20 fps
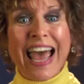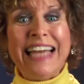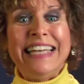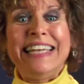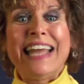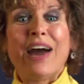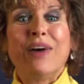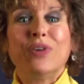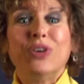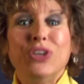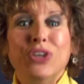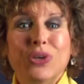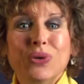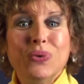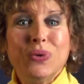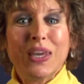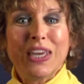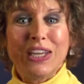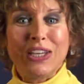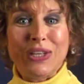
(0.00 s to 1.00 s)
Now
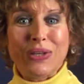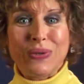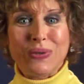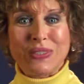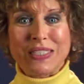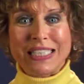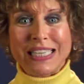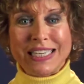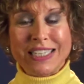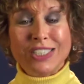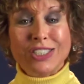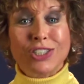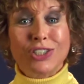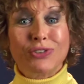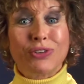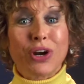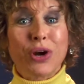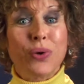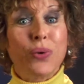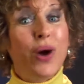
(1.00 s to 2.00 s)
you can use these to
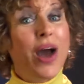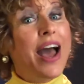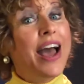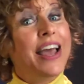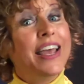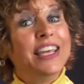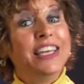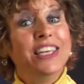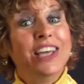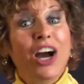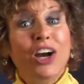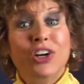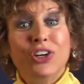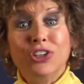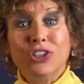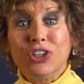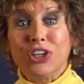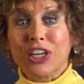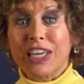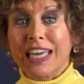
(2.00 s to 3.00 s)
grow
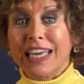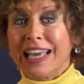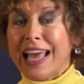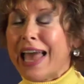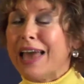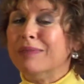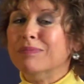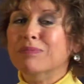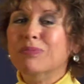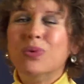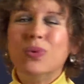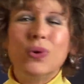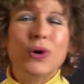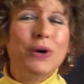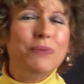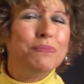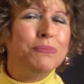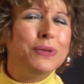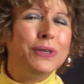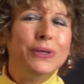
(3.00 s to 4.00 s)
younger looking and
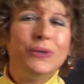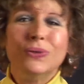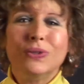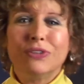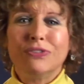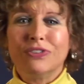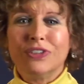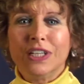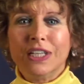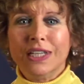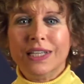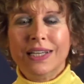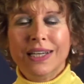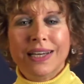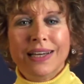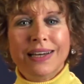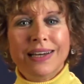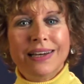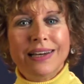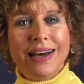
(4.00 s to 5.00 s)
more beautiful.
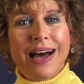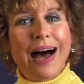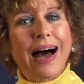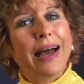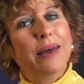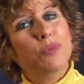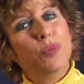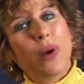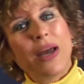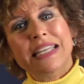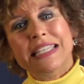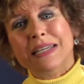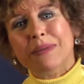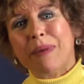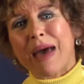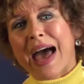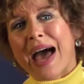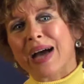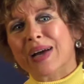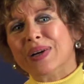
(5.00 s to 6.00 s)
I'm Wendy
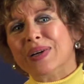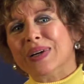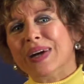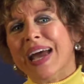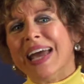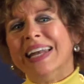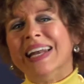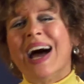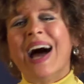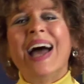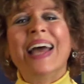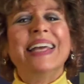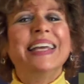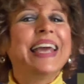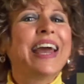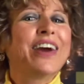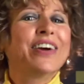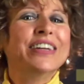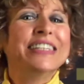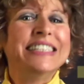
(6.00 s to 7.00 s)
Packer, and I
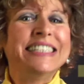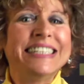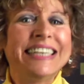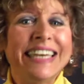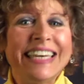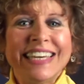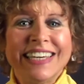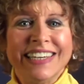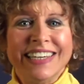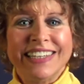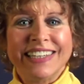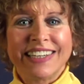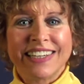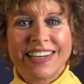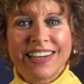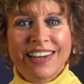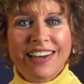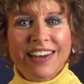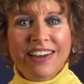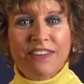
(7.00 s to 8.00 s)
guarantee it.
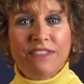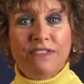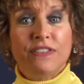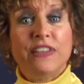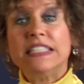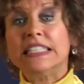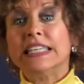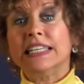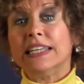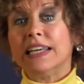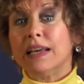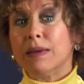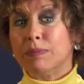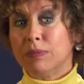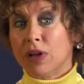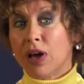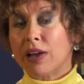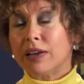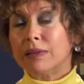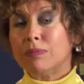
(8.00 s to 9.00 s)
Visit
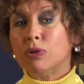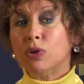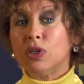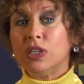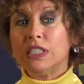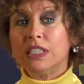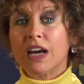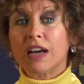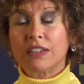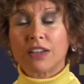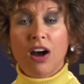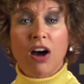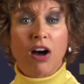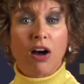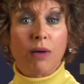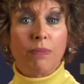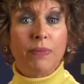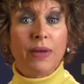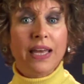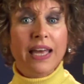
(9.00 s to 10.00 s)

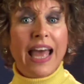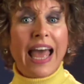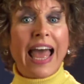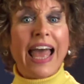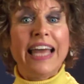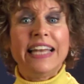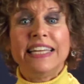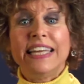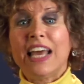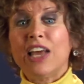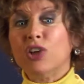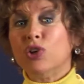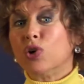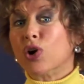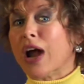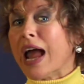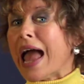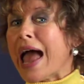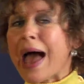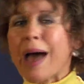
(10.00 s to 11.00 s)
hypnoticbeauty.com and get
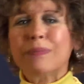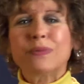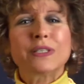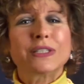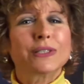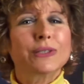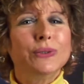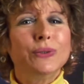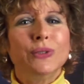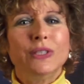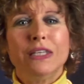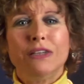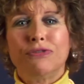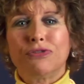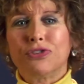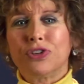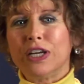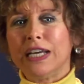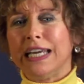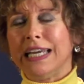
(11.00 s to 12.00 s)
your absolutely
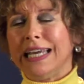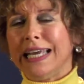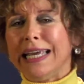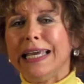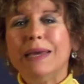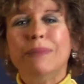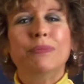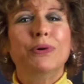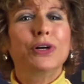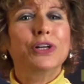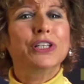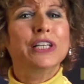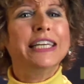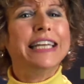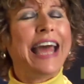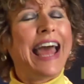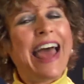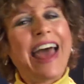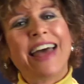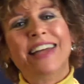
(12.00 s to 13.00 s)
free
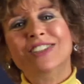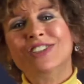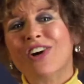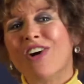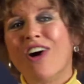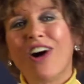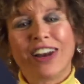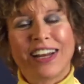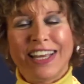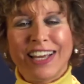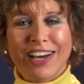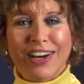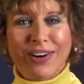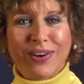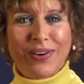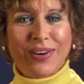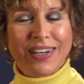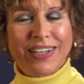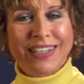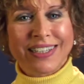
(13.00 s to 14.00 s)
eBooklet and audio.